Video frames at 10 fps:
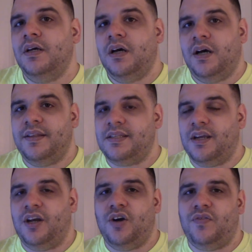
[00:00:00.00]
Uh, this is
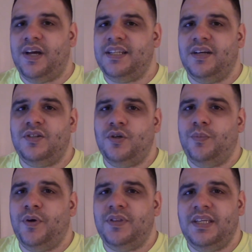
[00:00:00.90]
going to go right down to it.
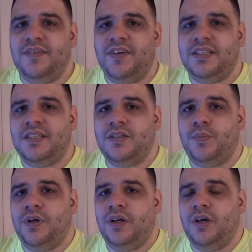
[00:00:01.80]
Both defenses are
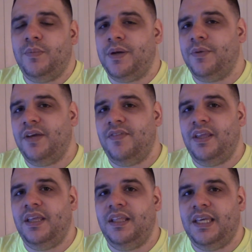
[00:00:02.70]
pretty good, but I'm going to give
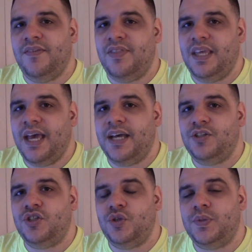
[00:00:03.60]
the, give the
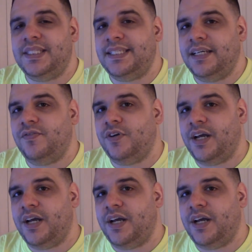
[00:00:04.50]
edge to Stanford.